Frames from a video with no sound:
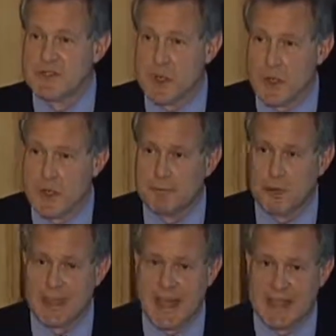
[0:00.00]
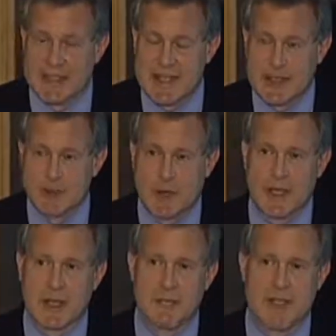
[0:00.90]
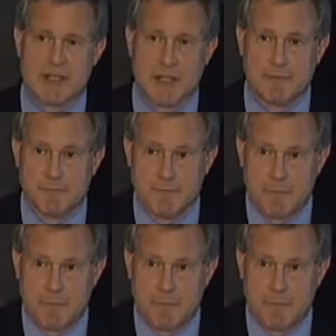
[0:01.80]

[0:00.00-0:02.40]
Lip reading: sodium per can. It's like drinking a pizza.